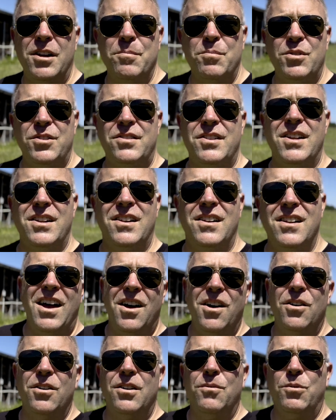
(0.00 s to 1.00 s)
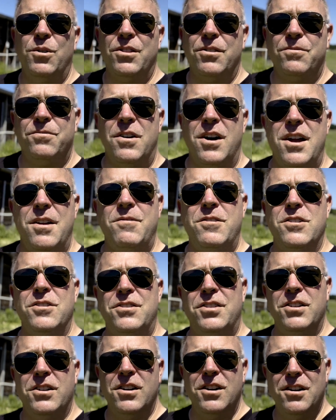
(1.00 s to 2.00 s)
10% down with a 5-year
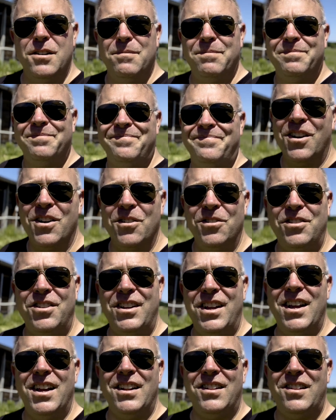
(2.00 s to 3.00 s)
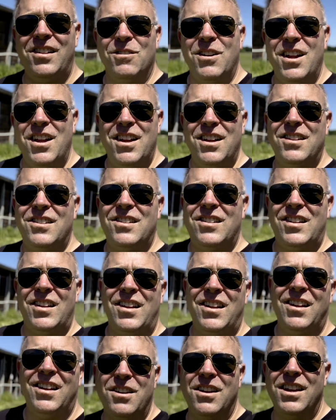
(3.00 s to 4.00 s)
term. You negotiate the rates.
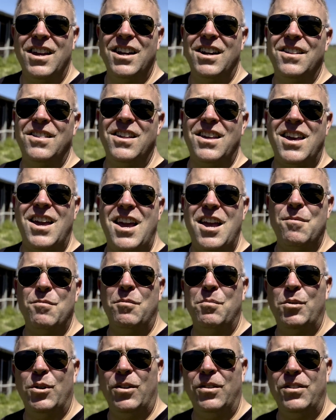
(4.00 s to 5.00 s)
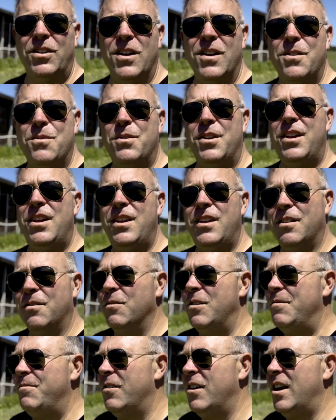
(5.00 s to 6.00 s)
You could get in the game and build your equity and
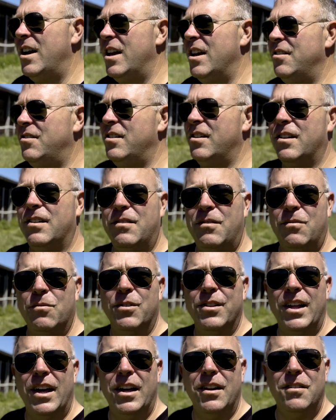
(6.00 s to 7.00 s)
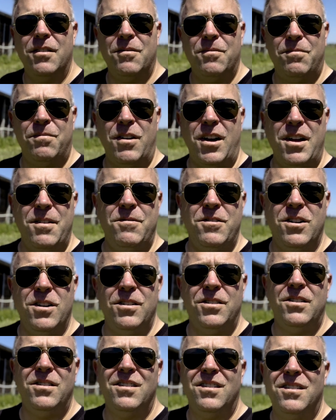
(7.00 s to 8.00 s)
refinance it when that
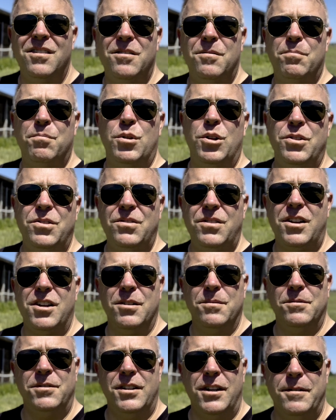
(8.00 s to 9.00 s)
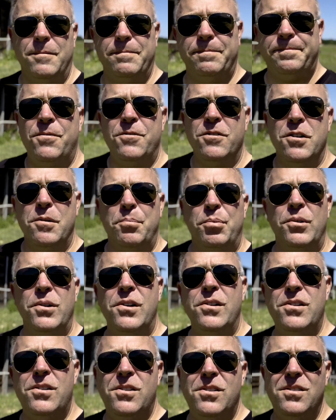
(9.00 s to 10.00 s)
5-year balloon comes up. But if you're a
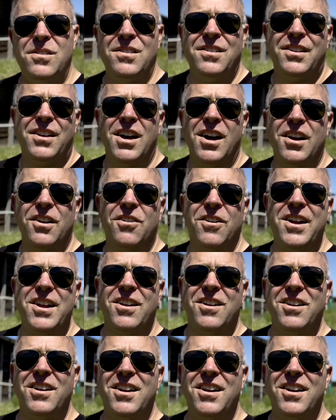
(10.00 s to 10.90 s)
pro, got great